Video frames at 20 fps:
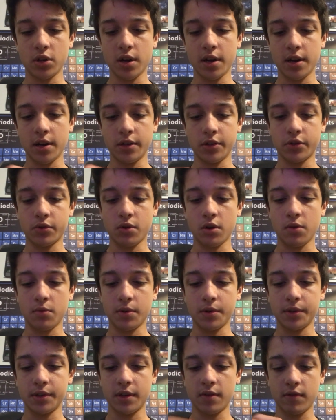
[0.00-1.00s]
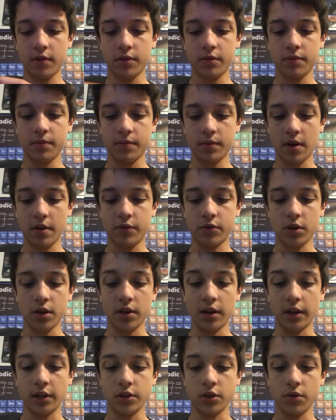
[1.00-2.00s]
tried any square ones ever. I've
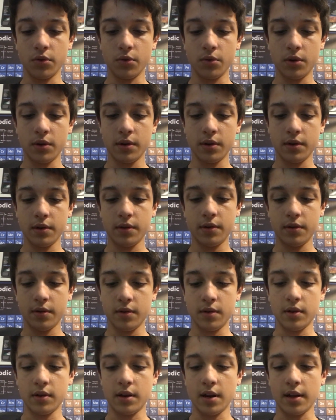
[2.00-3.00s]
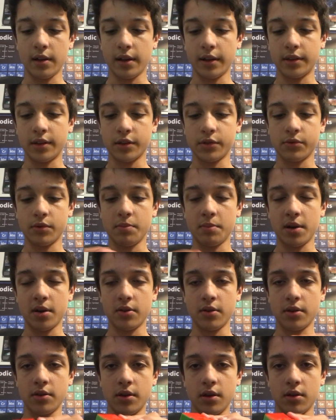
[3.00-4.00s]
tried like 2. And I like this one
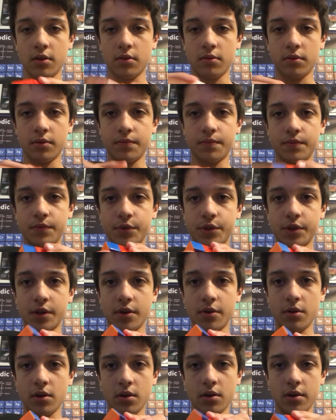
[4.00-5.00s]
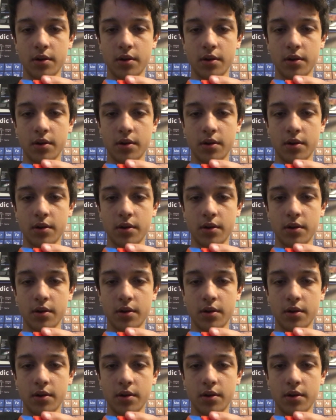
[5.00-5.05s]
better than the other one, so